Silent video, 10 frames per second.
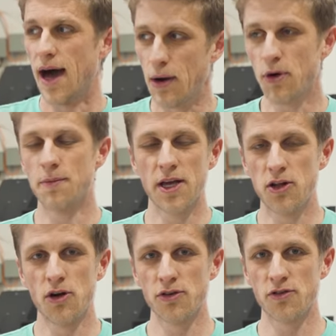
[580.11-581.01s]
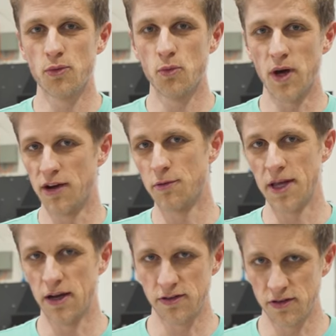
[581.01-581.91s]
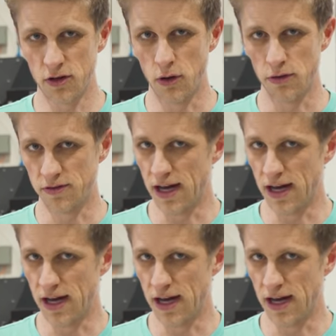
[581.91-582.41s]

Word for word: I want to be closed when everybody else is closed.